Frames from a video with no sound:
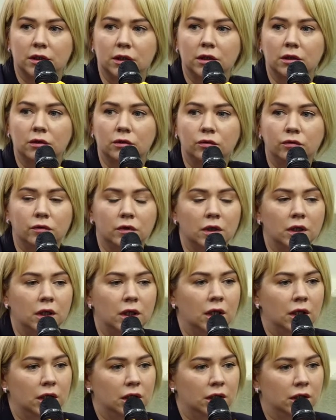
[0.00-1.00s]
and
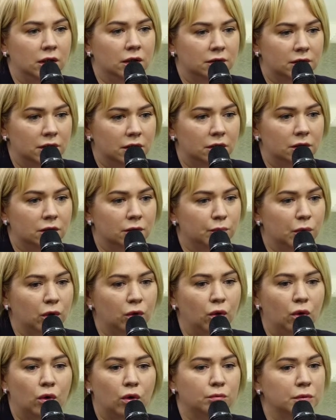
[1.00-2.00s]
families of those
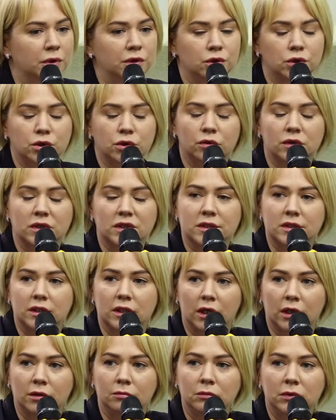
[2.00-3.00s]
who
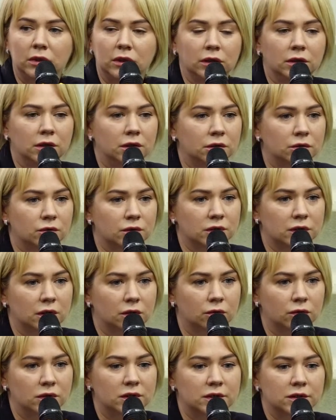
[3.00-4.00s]
perished and those who are
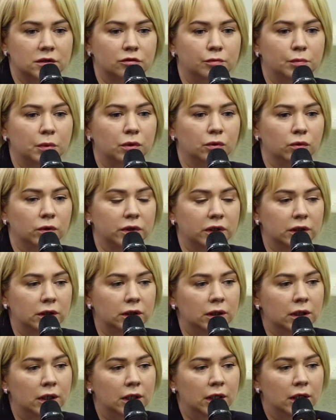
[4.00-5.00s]
missing
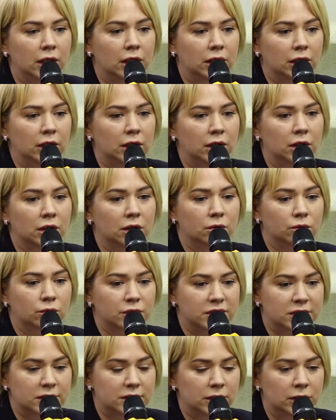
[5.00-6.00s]
and those who are
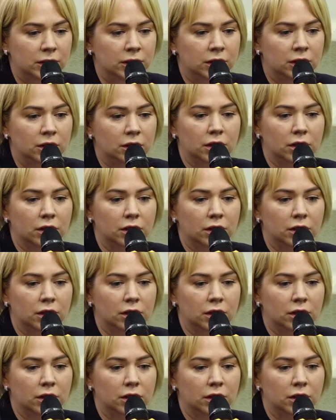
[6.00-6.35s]
captive